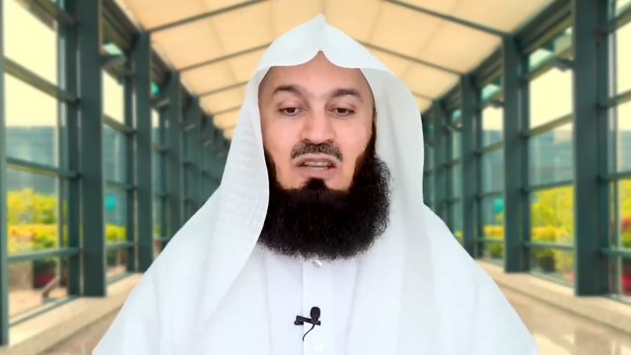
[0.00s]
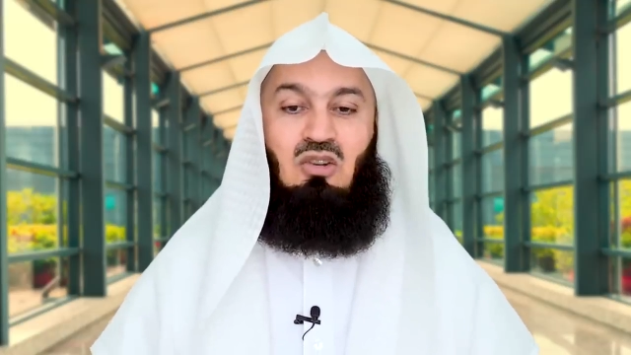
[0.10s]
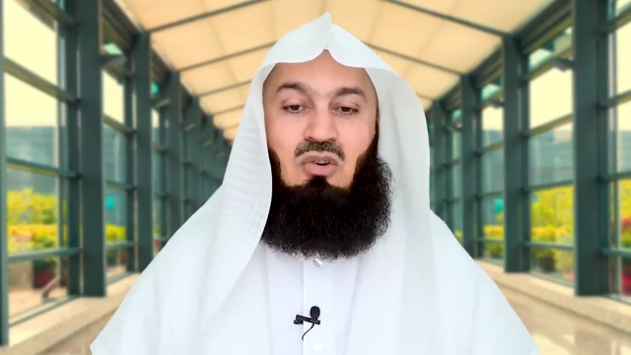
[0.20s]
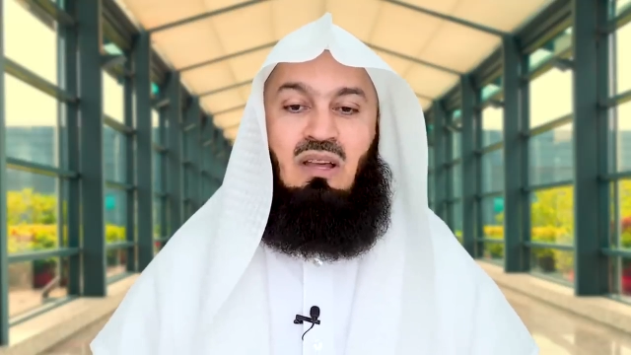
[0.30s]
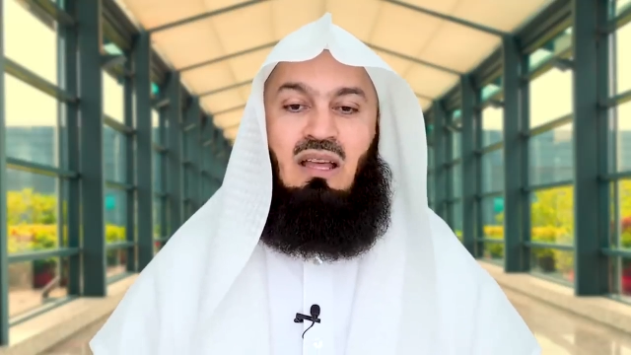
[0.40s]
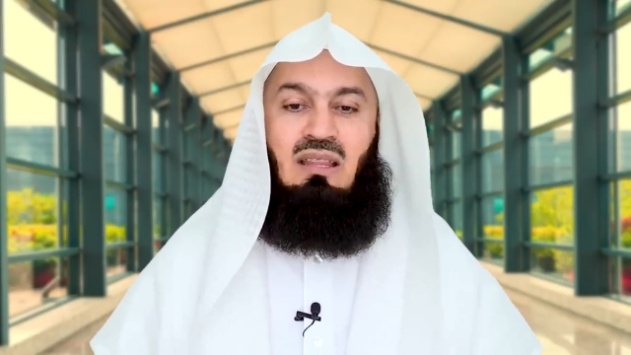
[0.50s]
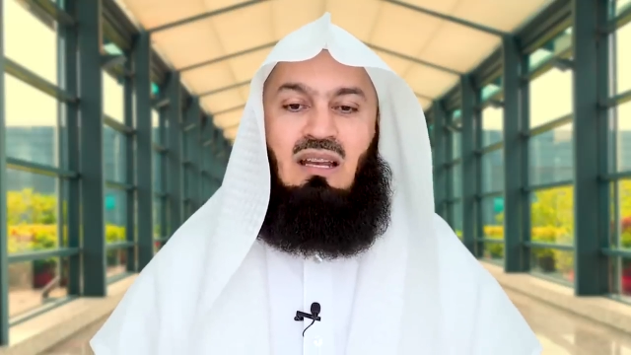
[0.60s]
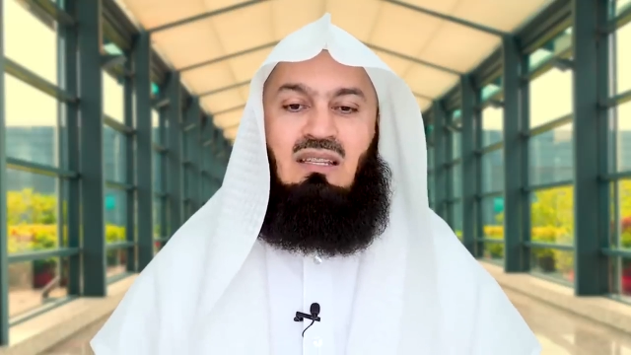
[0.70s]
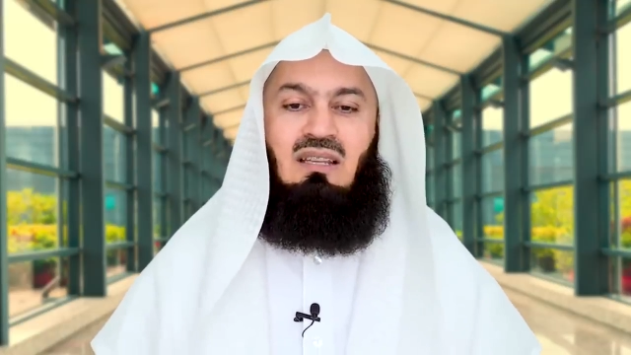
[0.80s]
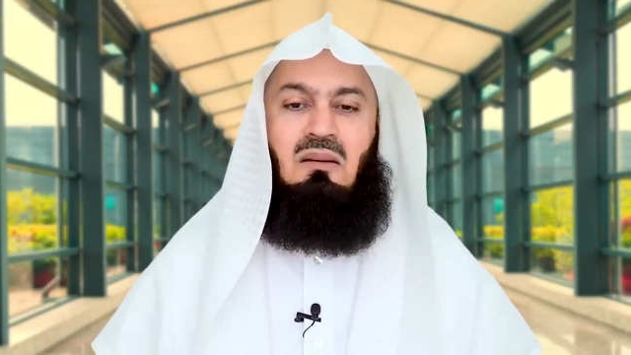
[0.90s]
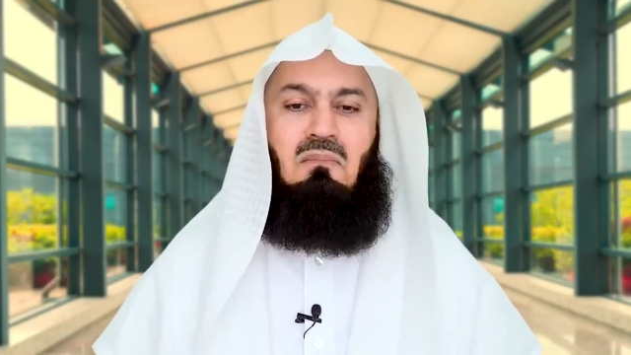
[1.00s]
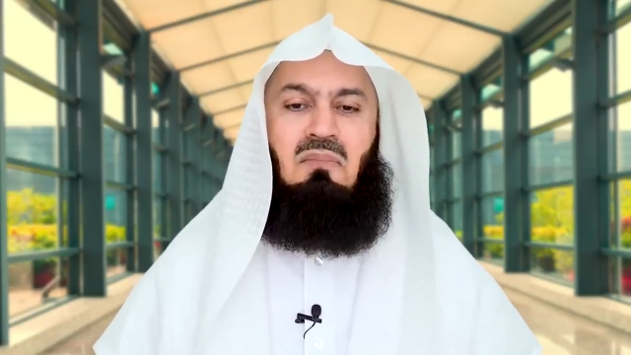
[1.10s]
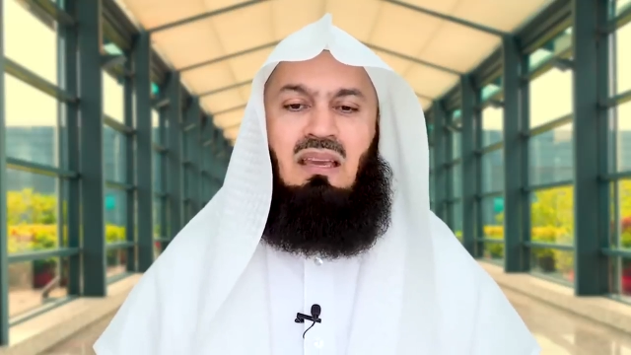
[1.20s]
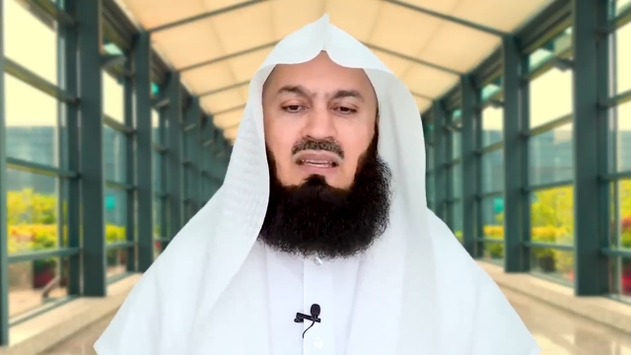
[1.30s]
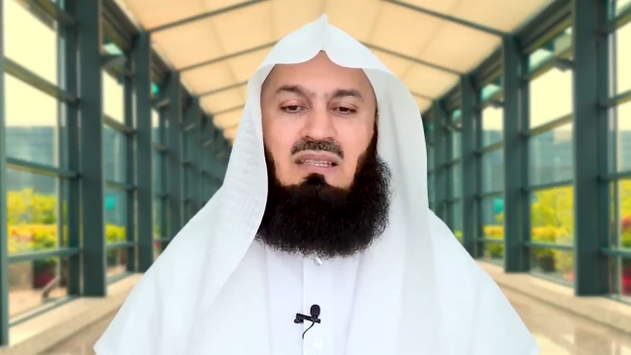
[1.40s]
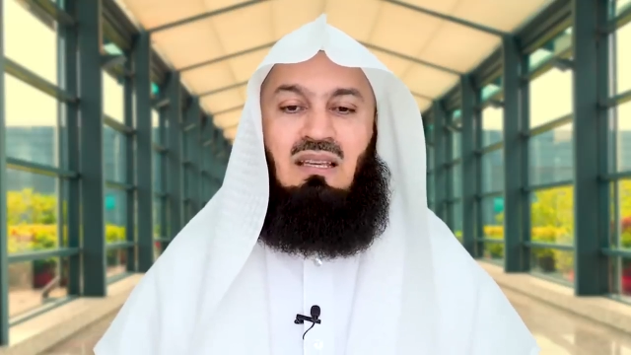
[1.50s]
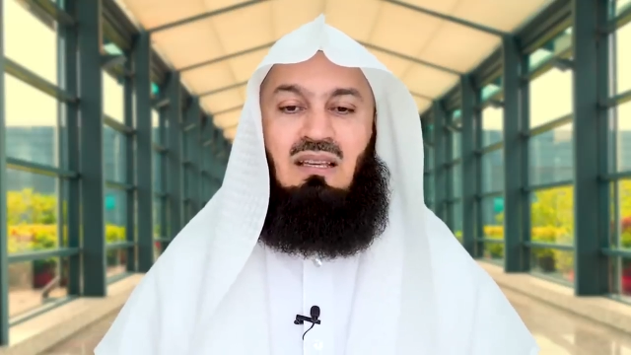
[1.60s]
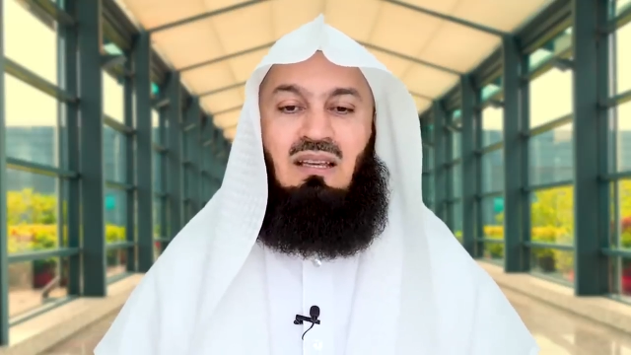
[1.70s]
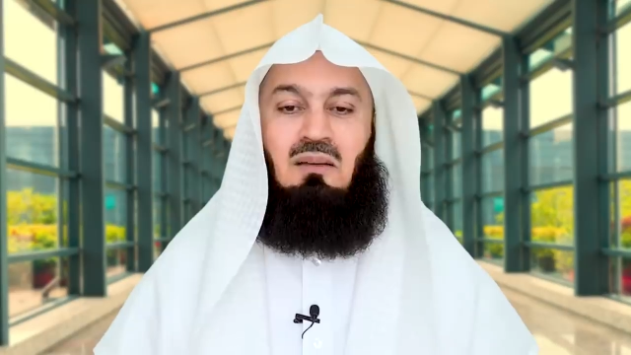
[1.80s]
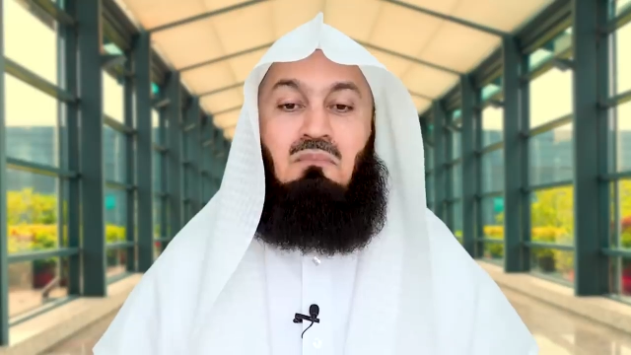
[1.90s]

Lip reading: So that is an amazing